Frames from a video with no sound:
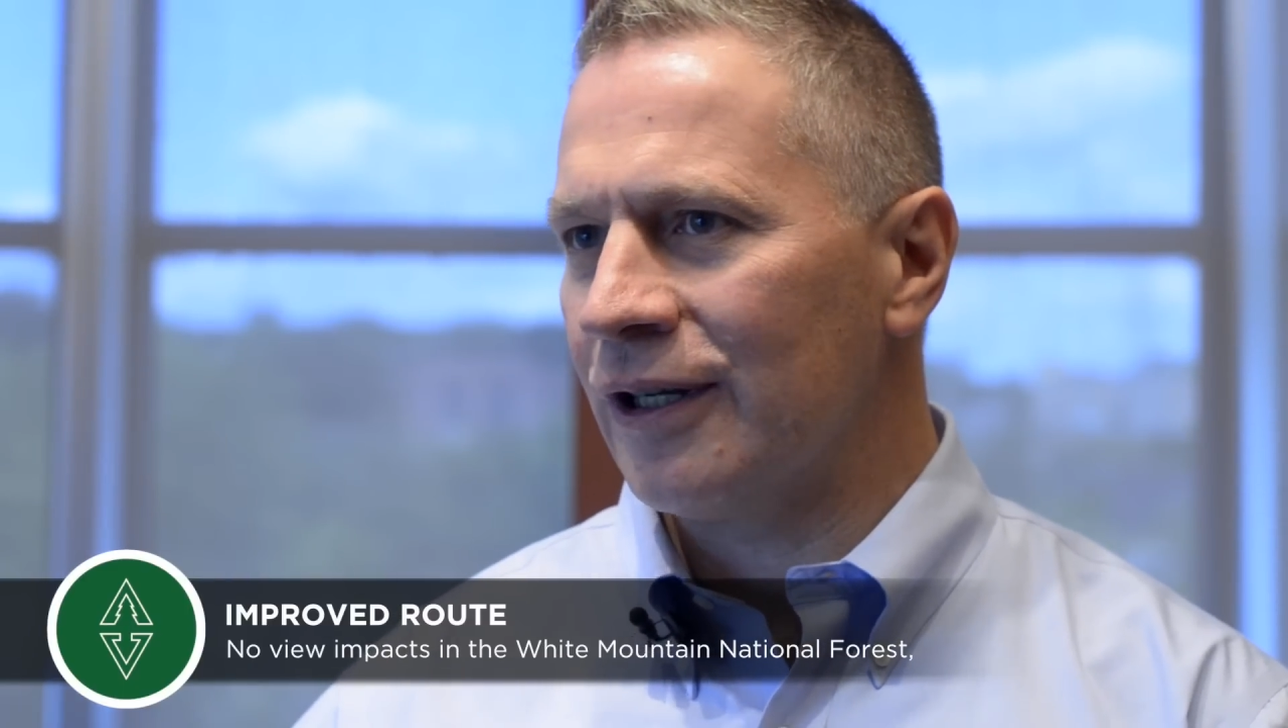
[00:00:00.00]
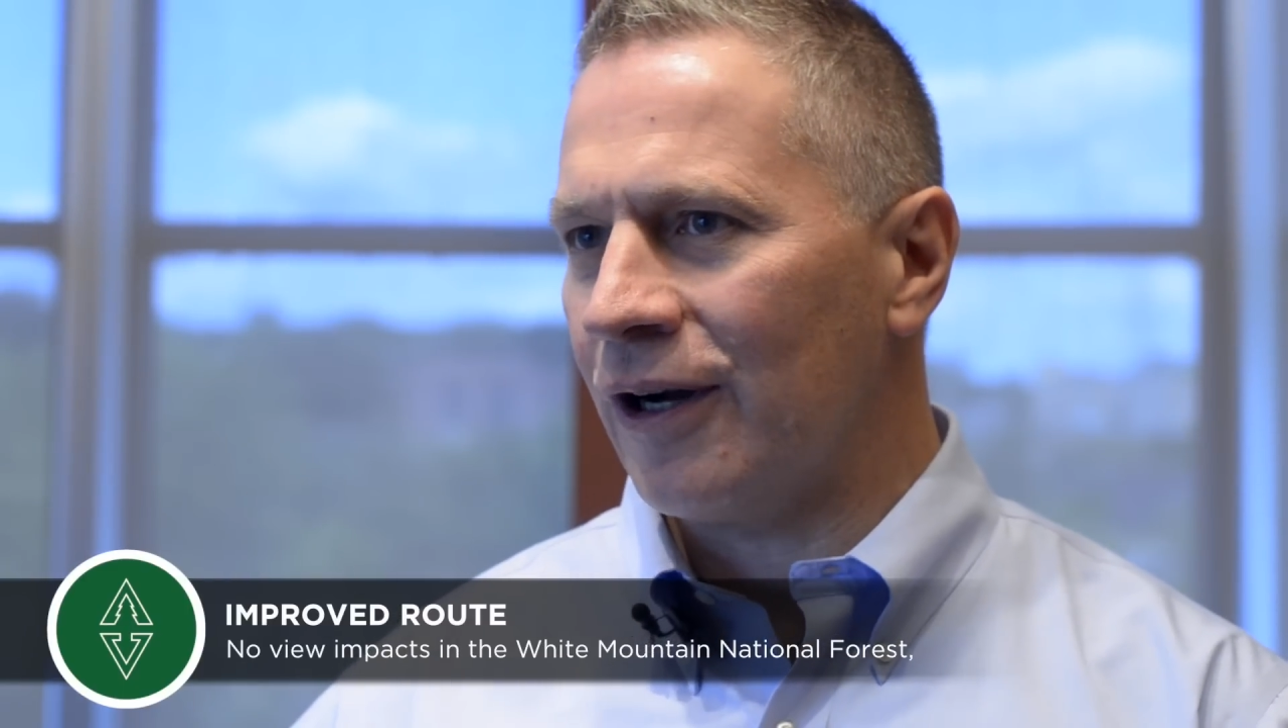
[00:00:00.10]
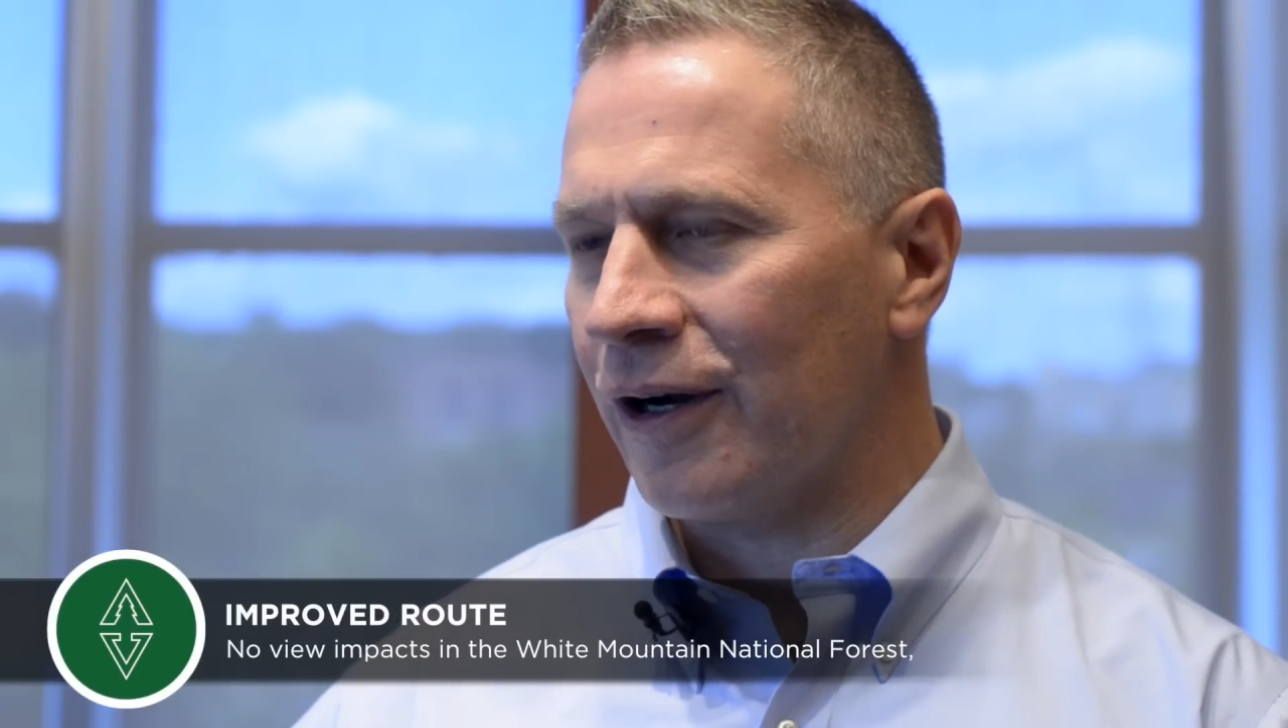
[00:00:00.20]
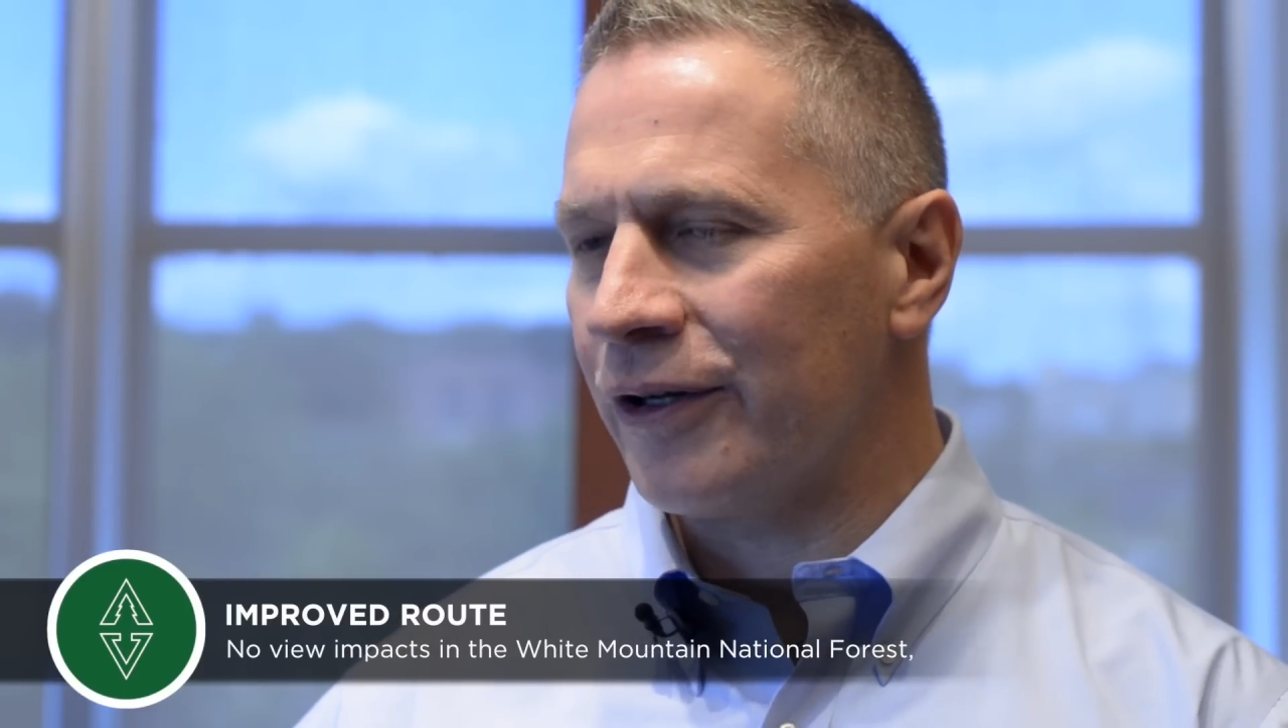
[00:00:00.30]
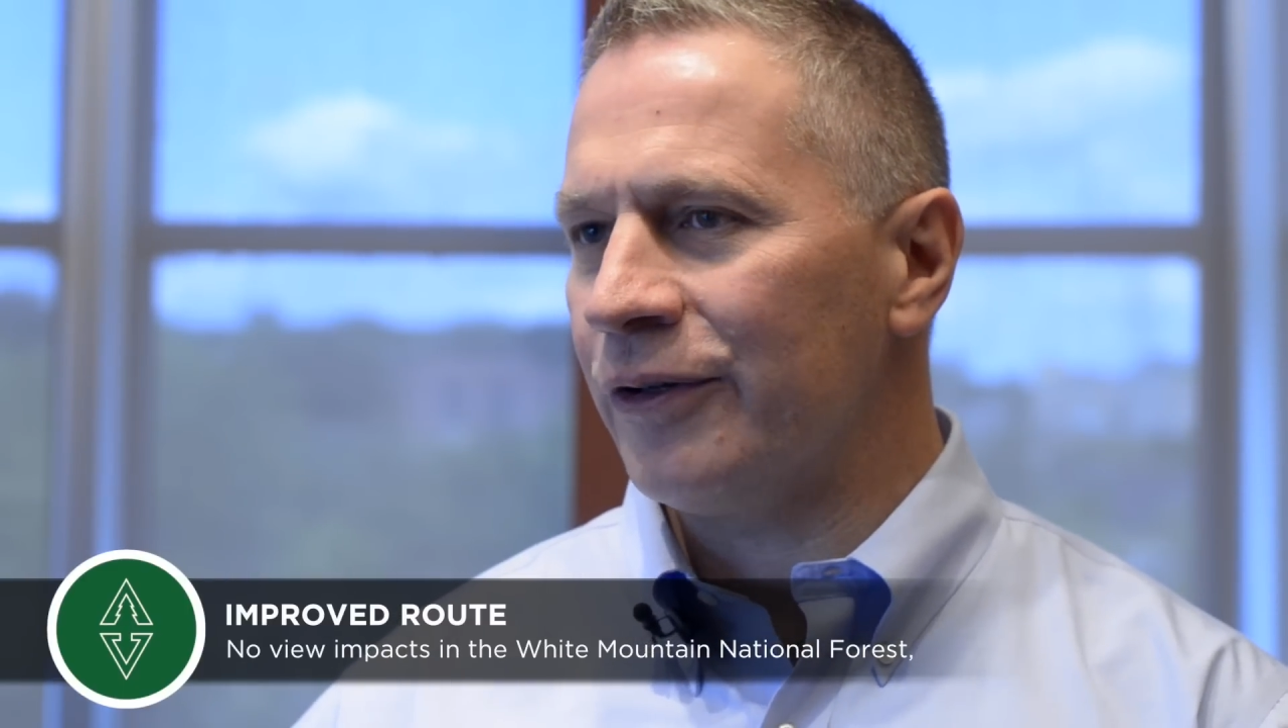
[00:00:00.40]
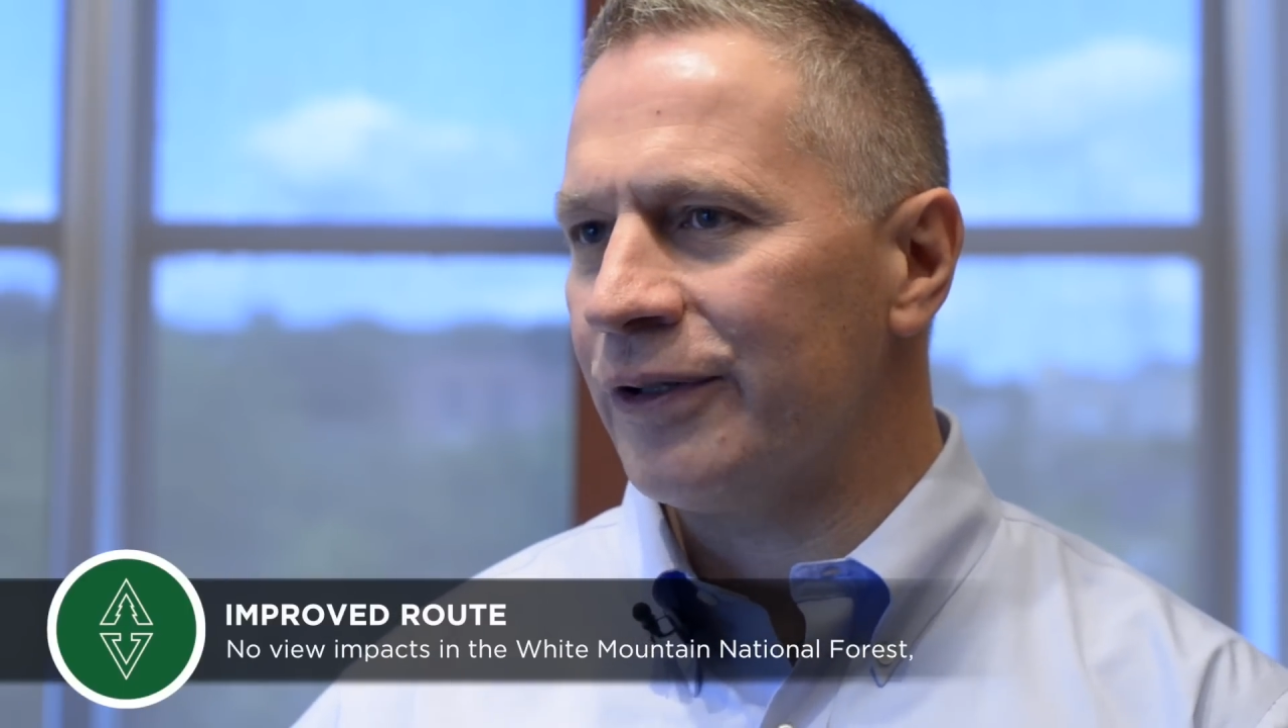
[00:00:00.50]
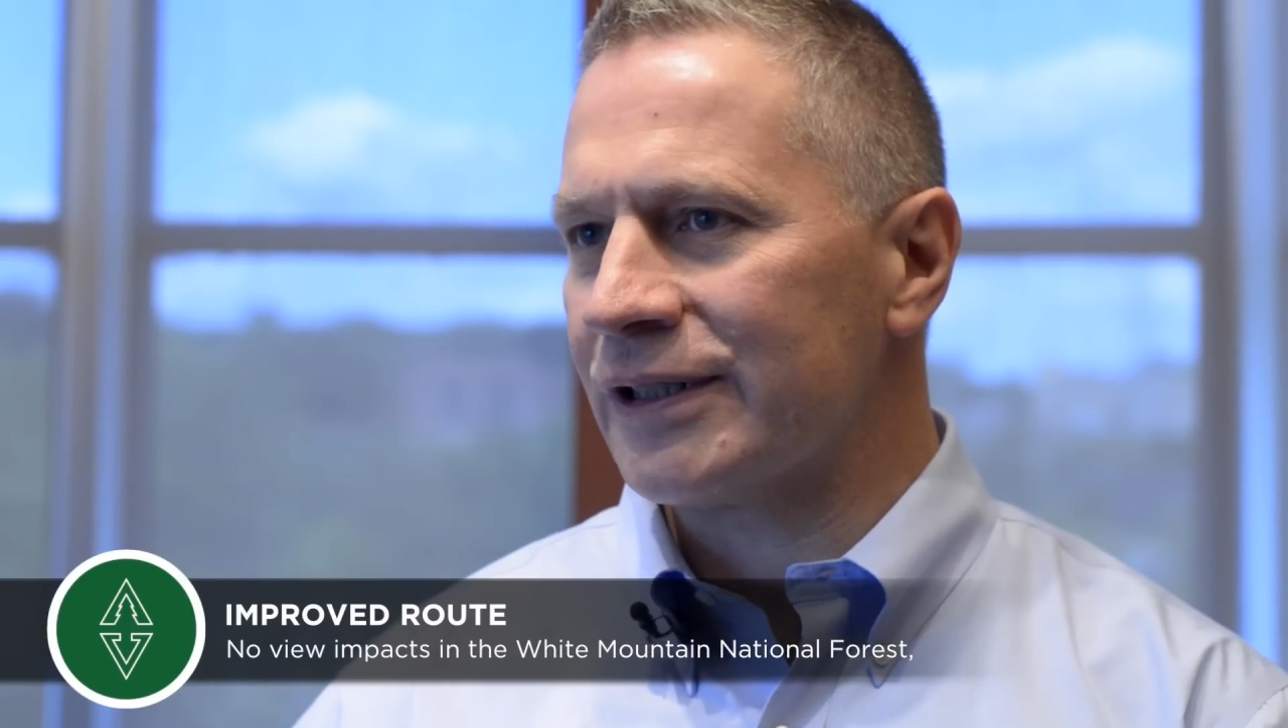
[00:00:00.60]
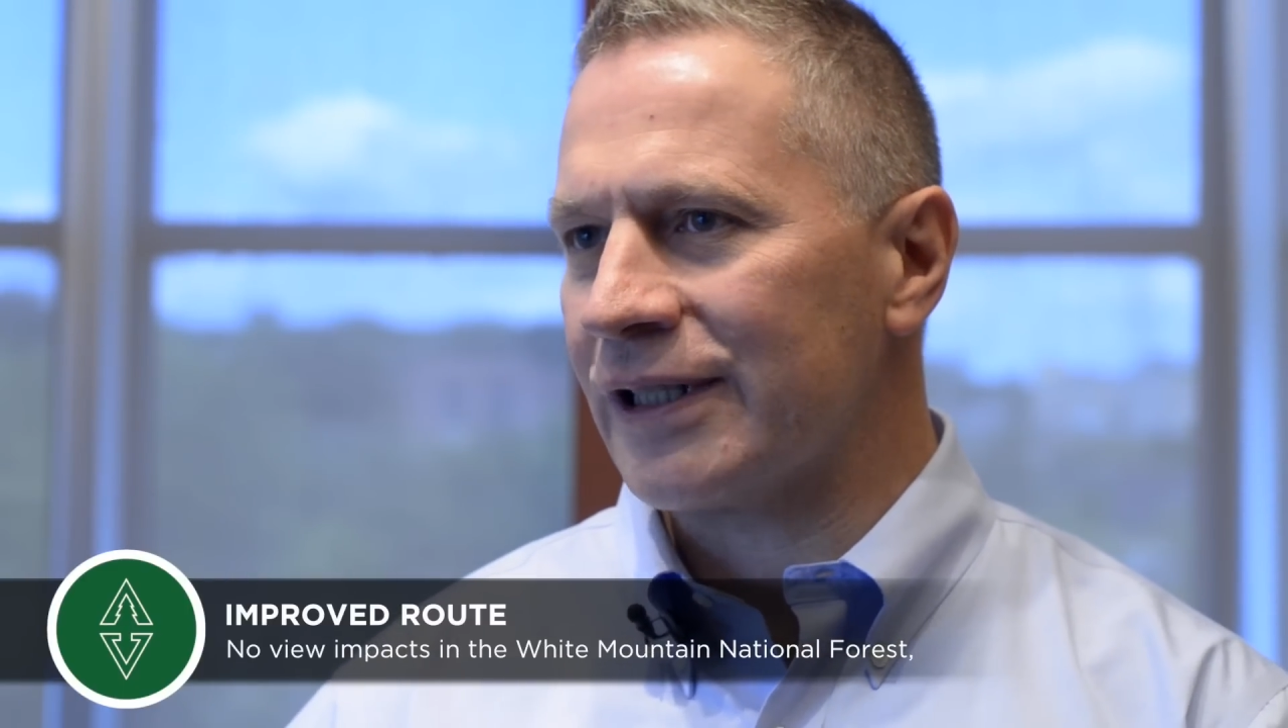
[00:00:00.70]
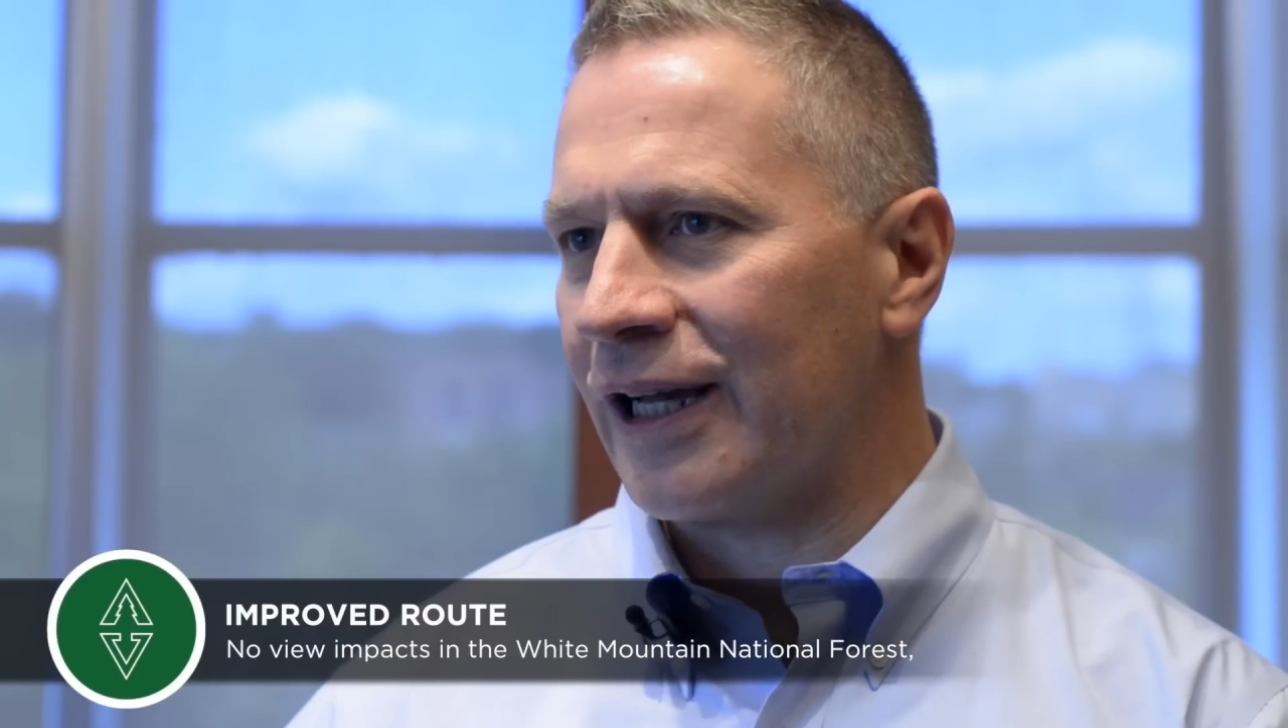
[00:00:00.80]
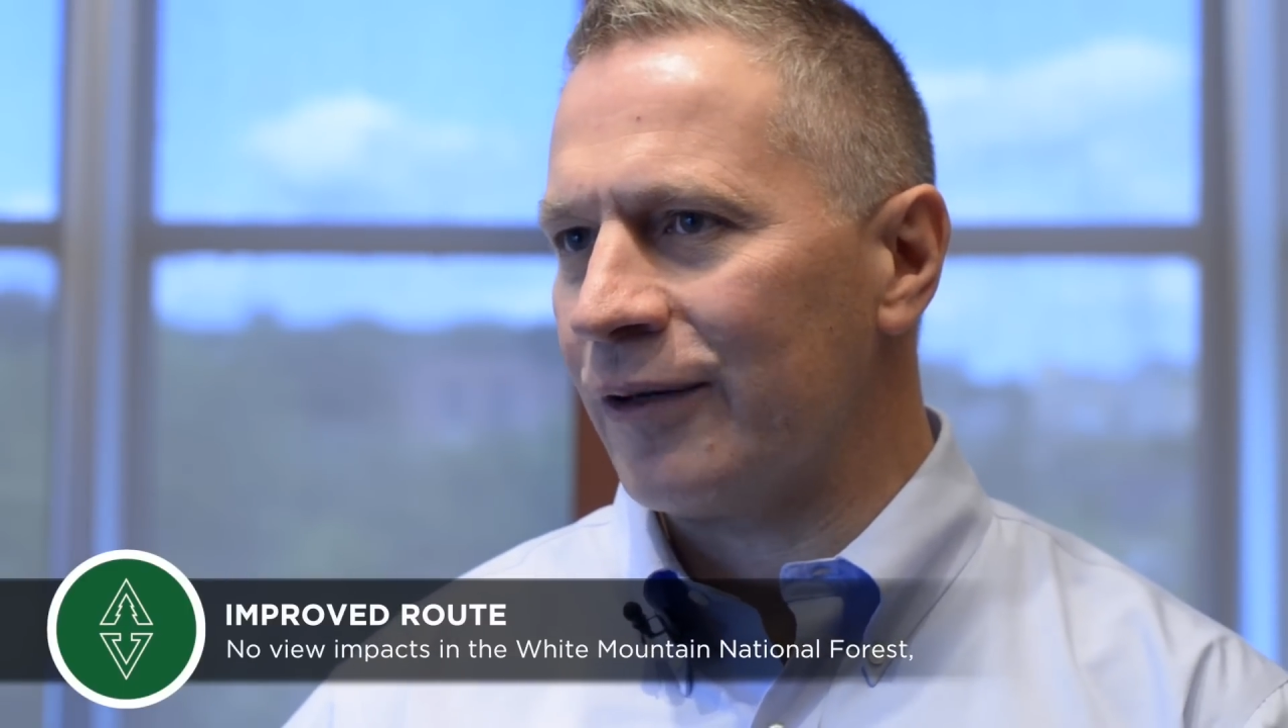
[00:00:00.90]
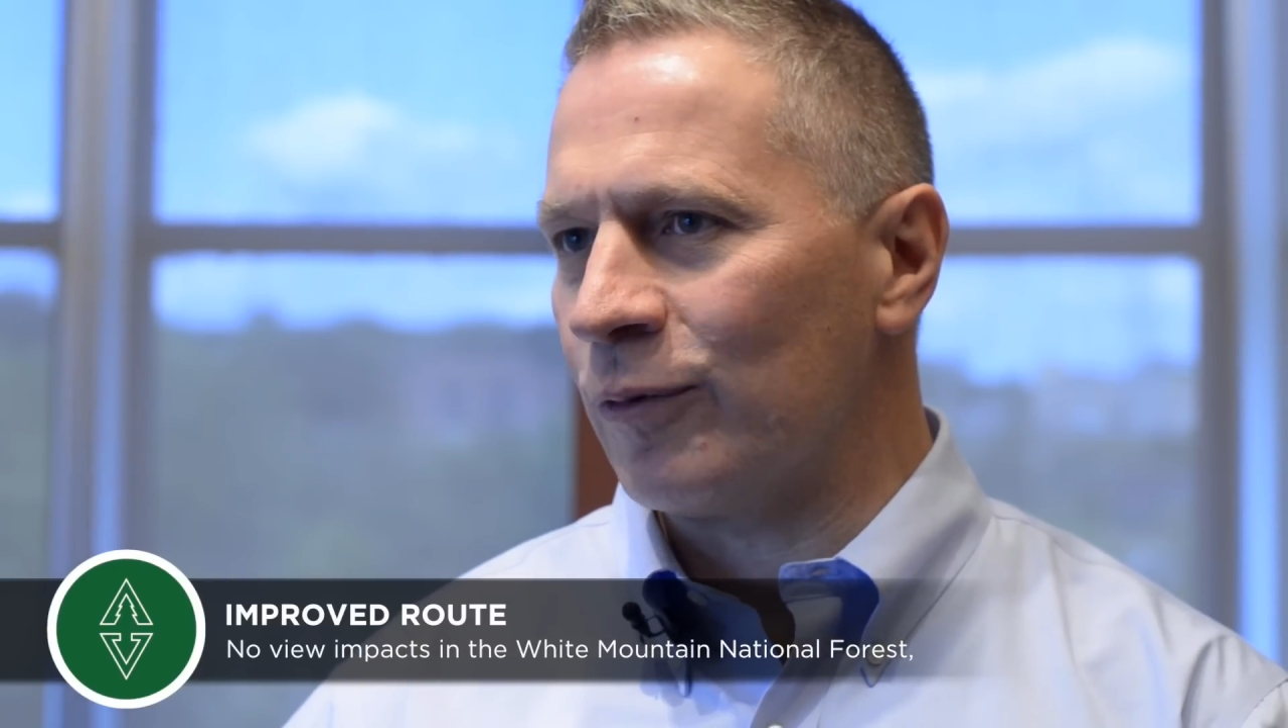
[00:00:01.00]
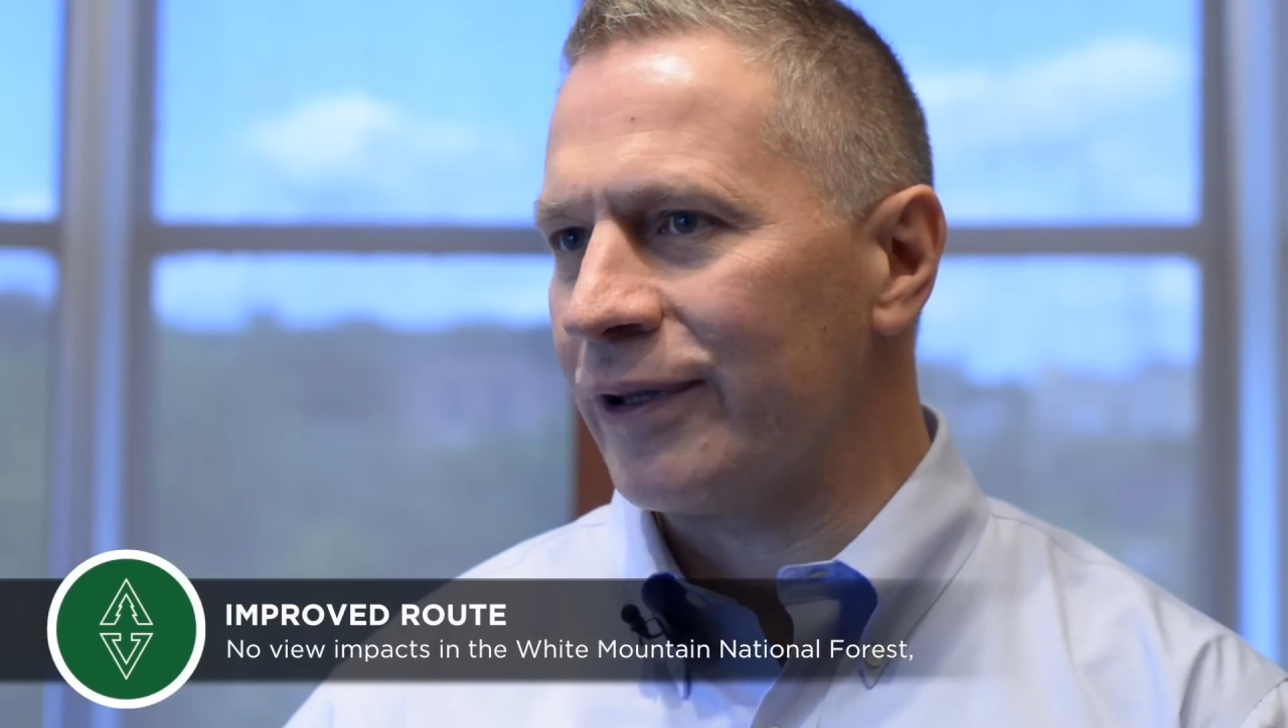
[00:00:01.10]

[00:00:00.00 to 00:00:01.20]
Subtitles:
our new design will